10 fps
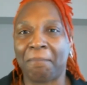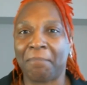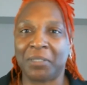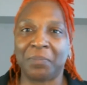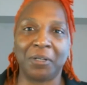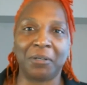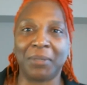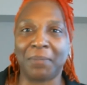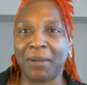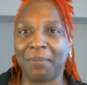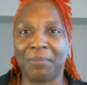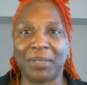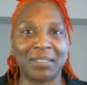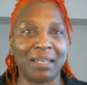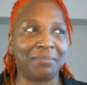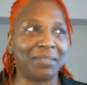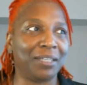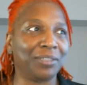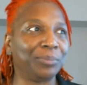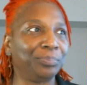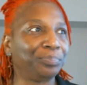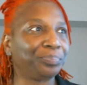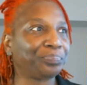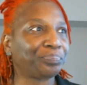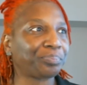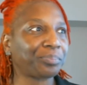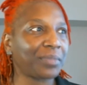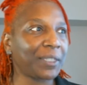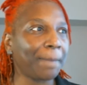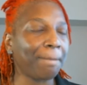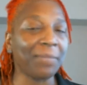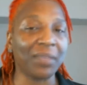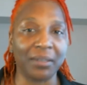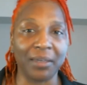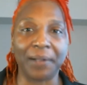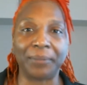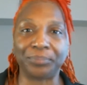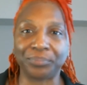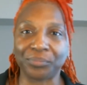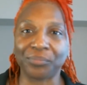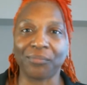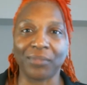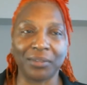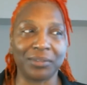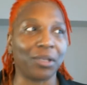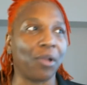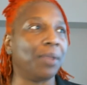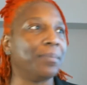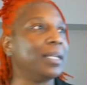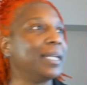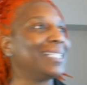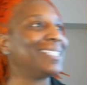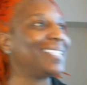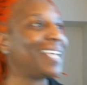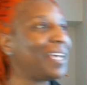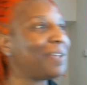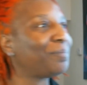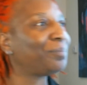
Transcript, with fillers: spearmint, peppermint type taste. Yeah. So let me let it set.